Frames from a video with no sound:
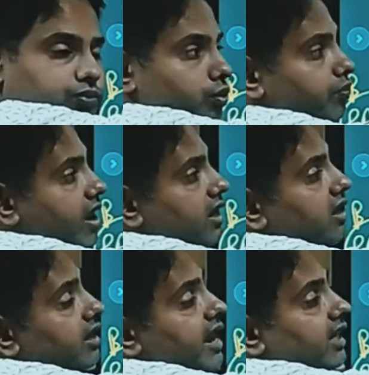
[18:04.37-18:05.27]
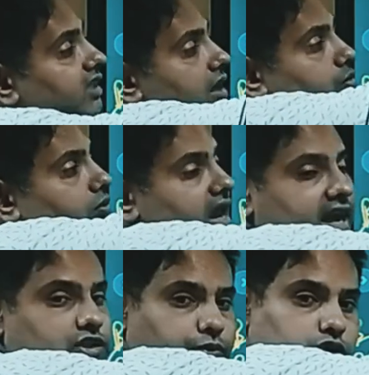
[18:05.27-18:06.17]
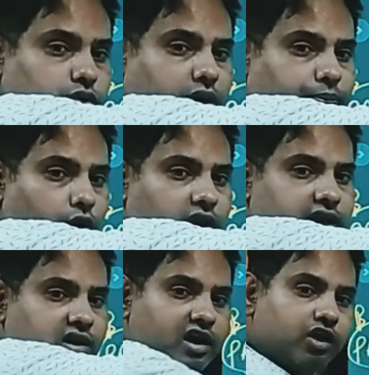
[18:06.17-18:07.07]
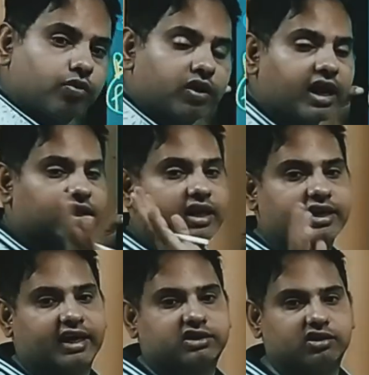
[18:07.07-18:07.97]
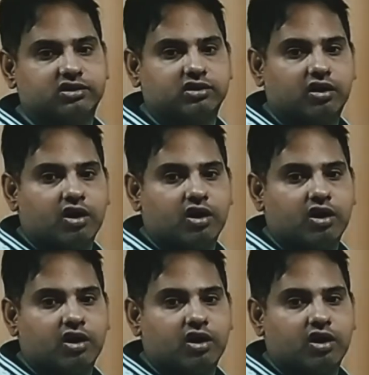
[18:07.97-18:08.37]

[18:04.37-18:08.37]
For when next time you will expose to the pollen, you will get the reactions.